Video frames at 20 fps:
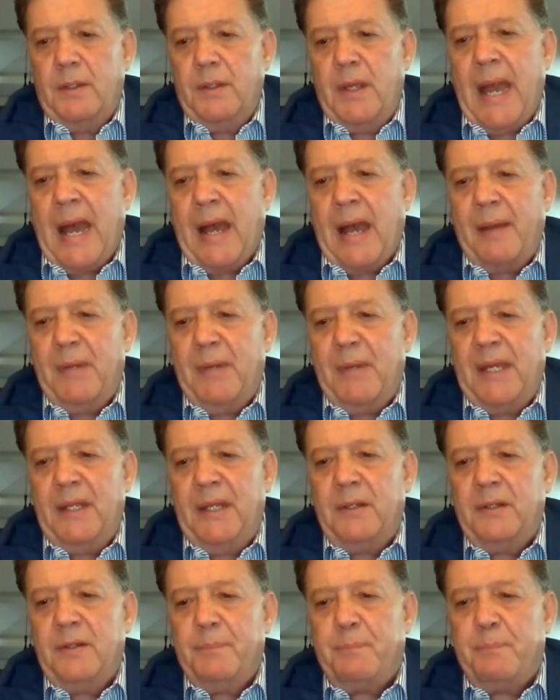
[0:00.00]
Yeah, I
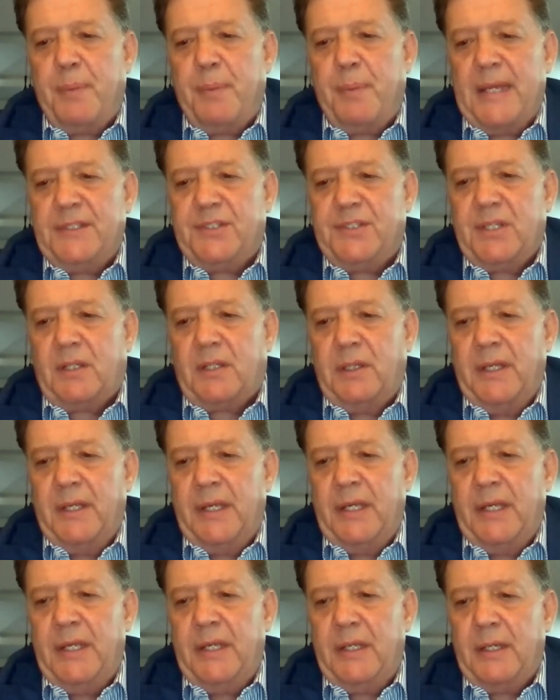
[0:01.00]
mean,
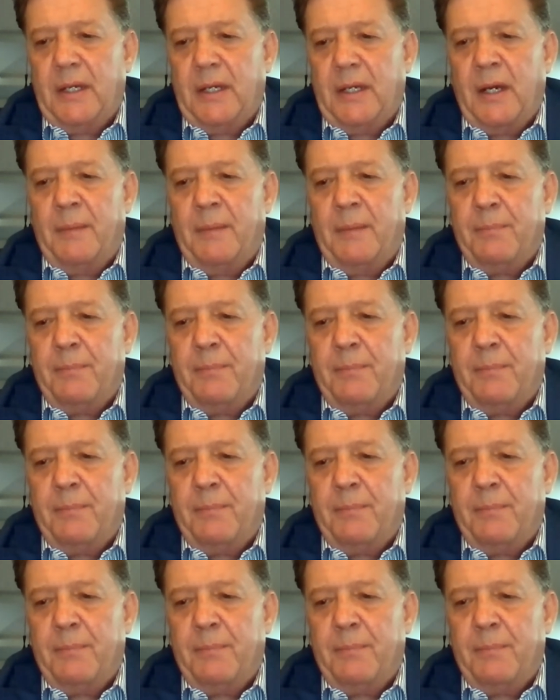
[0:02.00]
basically, um,